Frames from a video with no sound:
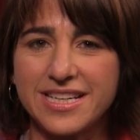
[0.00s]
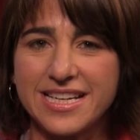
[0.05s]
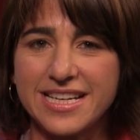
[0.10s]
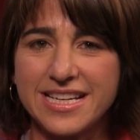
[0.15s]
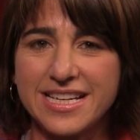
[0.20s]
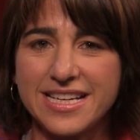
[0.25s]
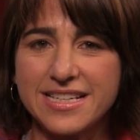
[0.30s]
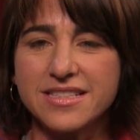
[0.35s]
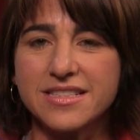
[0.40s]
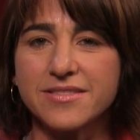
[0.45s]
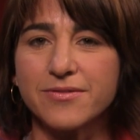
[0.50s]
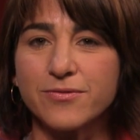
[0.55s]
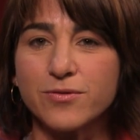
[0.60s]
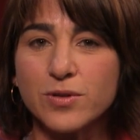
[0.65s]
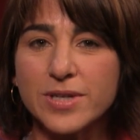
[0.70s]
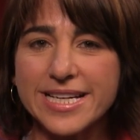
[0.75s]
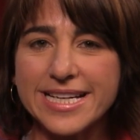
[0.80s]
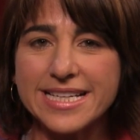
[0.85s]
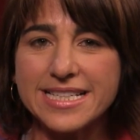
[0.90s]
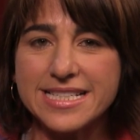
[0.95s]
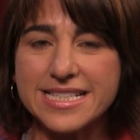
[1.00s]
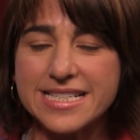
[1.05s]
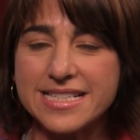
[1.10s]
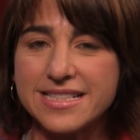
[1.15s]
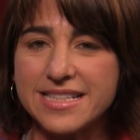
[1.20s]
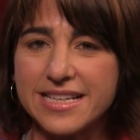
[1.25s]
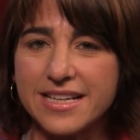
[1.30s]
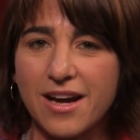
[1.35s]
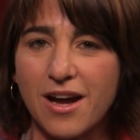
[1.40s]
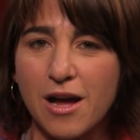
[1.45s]
keys, free
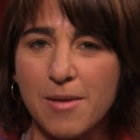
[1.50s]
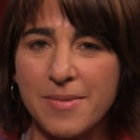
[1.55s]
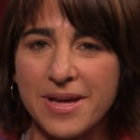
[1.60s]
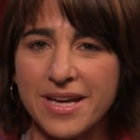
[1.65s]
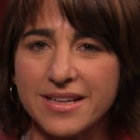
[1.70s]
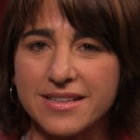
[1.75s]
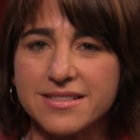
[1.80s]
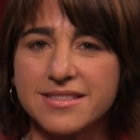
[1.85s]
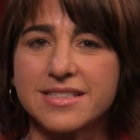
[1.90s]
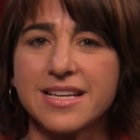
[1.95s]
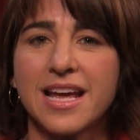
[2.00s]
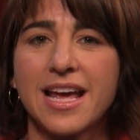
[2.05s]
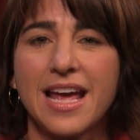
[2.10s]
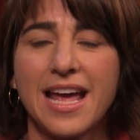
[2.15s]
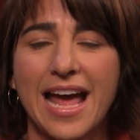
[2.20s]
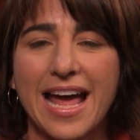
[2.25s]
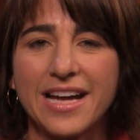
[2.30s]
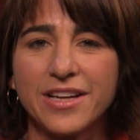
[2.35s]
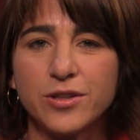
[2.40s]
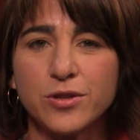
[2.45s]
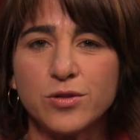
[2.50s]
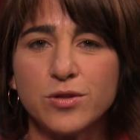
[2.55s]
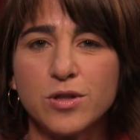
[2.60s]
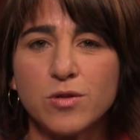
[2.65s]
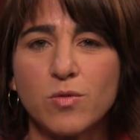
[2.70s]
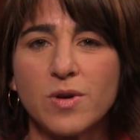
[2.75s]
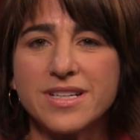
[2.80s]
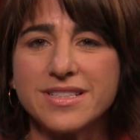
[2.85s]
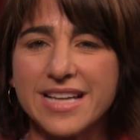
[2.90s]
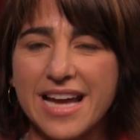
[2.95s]
DC Comics, and
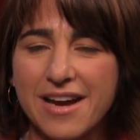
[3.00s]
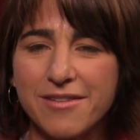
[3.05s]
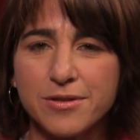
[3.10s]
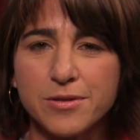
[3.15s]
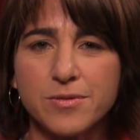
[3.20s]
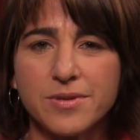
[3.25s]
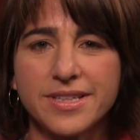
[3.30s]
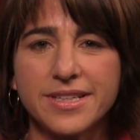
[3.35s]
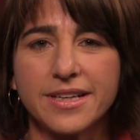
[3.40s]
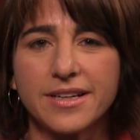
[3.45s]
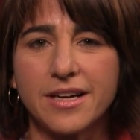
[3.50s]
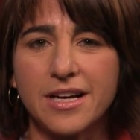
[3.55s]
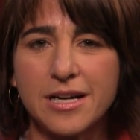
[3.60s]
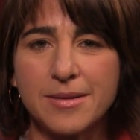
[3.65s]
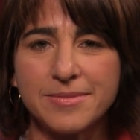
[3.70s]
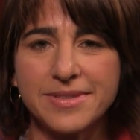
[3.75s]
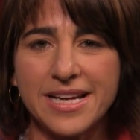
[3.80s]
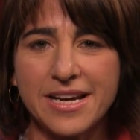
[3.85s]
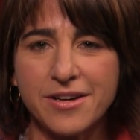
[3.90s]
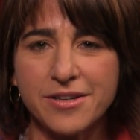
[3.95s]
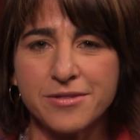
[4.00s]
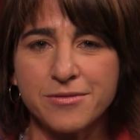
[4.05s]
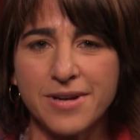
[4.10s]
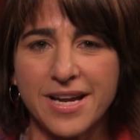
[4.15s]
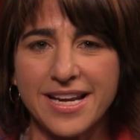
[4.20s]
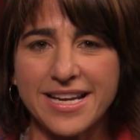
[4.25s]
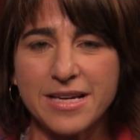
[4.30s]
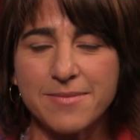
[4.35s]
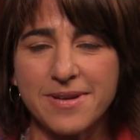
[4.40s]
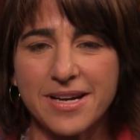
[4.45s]
Google wants everyone to calm down
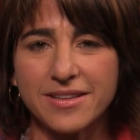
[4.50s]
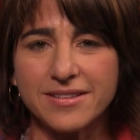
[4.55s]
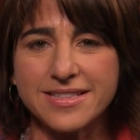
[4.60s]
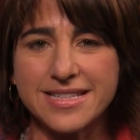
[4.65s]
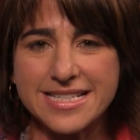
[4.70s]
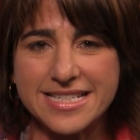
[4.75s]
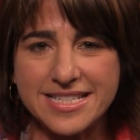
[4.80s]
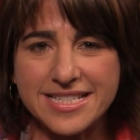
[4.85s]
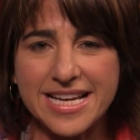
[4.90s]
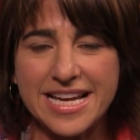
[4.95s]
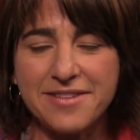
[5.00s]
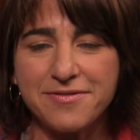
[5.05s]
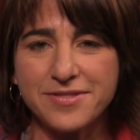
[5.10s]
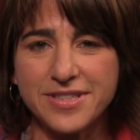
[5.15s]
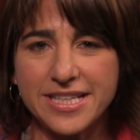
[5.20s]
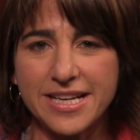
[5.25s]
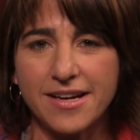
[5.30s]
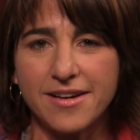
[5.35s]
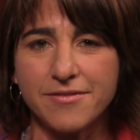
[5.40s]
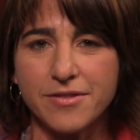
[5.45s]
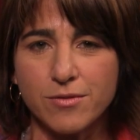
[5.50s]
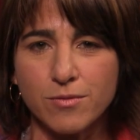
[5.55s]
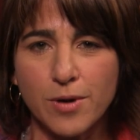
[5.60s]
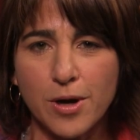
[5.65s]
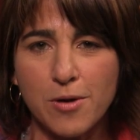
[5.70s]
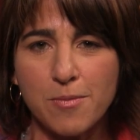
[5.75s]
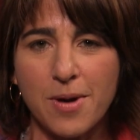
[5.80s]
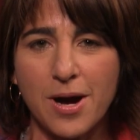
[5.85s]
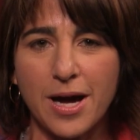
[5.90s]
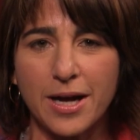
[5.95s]
already about the safety of the
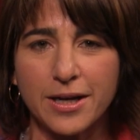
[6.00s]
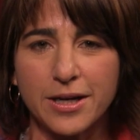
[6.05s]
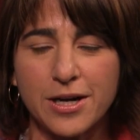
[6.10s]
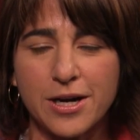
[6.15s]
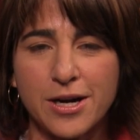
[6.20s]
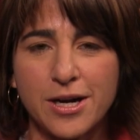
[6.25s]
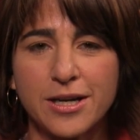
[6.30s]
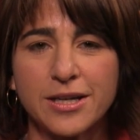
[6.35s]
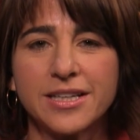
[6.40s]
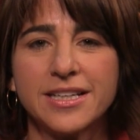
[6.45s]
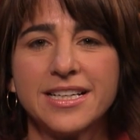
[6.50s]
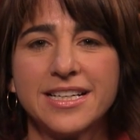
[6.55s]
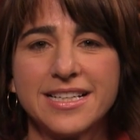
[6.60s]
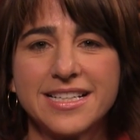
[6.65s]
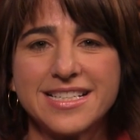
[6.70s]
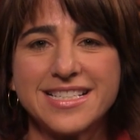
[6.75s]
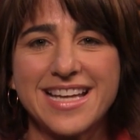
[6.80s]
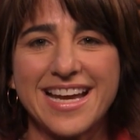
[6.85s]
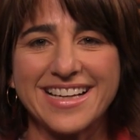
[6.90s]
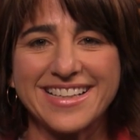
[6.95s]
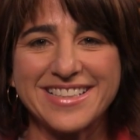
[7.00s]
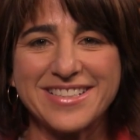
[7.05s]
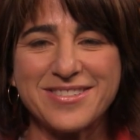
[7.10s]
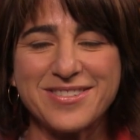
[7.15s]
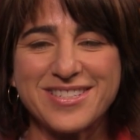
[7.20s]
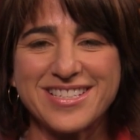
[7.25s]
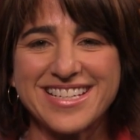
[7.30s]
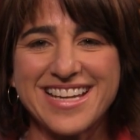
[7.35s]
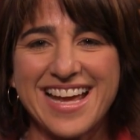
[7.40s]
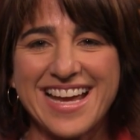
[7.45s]
robot car. Tech
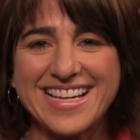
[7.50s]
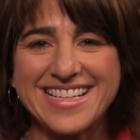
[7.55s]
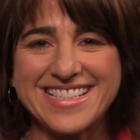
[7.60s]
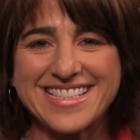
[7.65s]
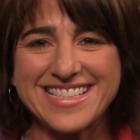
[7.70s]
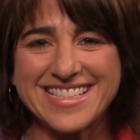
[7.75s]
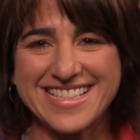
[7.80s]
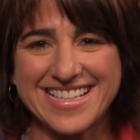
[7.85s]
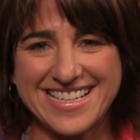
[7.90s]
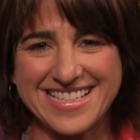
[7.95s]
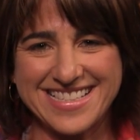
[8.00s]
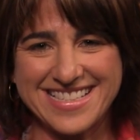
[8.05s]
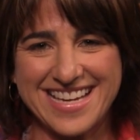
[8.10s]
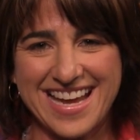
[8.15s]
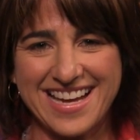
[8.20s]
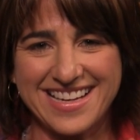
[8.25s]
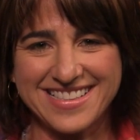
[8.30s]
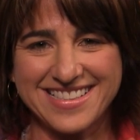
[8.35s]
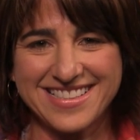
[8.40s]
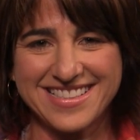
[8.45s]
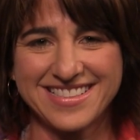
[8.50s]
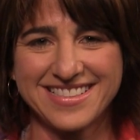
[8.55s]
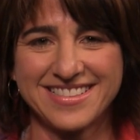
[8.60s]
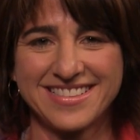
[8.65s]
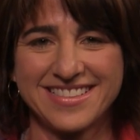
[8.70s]
News Tonight is next.